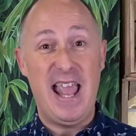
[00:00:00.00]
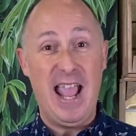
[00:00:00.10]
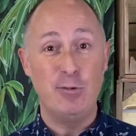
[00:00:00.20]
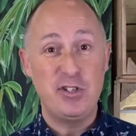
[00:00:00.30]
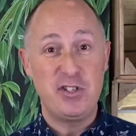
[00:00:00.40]

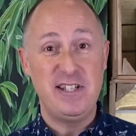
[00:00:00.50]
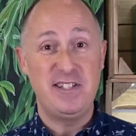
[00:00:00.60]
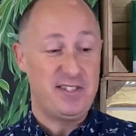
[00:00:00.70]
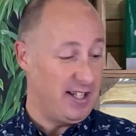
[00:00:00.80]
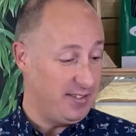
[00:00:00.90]

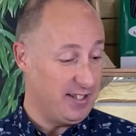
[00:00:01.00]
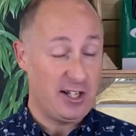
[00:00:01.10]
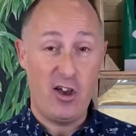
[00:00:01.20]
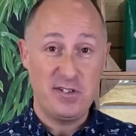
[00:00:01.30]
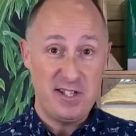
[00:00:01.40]
ounces, the
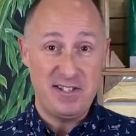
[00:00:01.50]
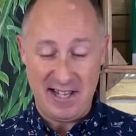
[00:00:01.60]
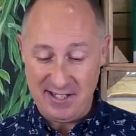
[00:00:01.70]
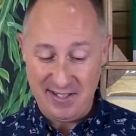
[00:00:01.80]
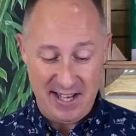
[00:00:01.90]
glasses
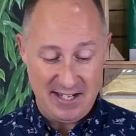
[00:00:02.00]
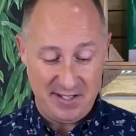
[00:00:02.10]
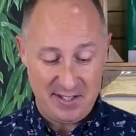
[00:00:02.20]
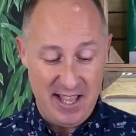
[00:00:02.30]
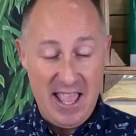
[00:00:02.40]
and the tins,